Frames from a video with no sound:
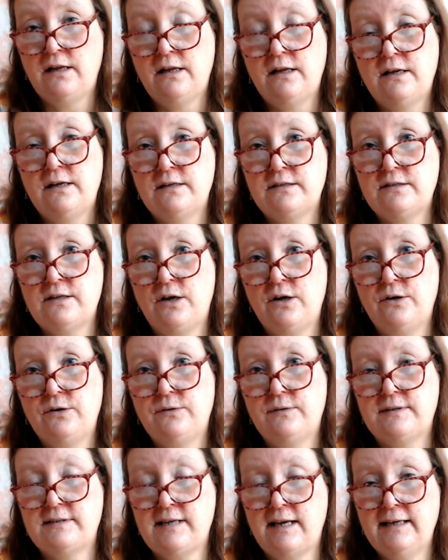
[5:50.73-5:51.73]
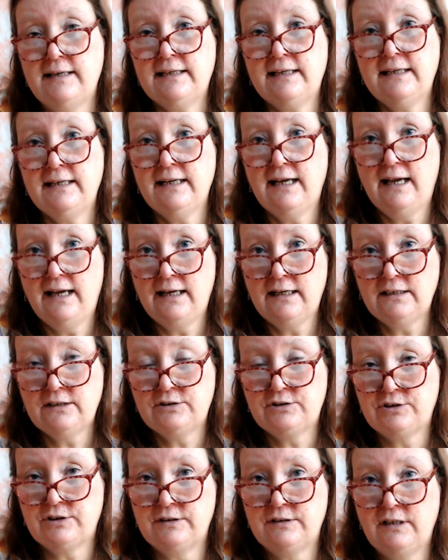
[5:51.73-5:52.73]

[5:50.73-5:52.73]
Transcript: So taking action